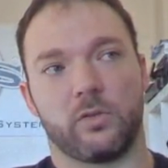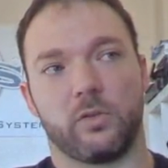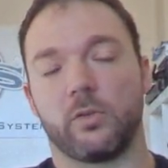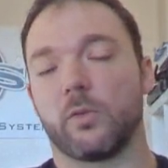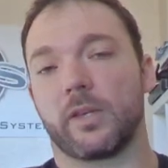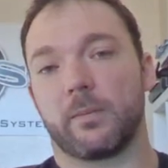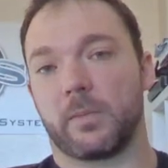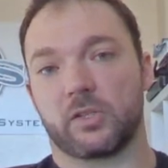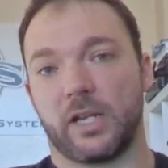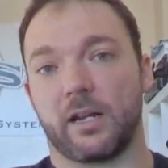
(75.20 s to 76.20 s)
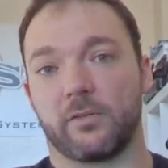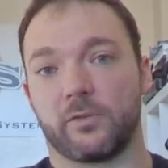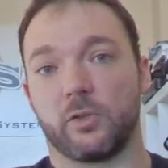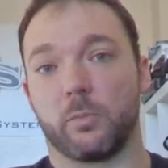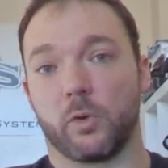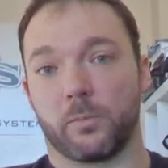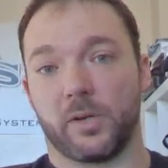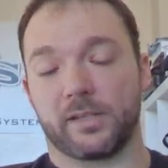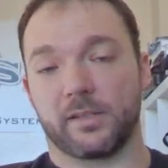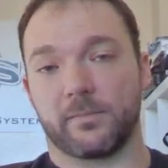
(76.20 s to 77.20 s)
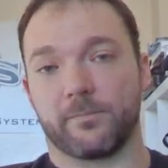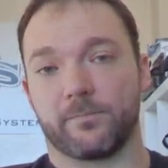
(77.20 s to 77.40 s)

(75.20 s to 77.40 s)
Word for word: you don't get much out of two board pressing,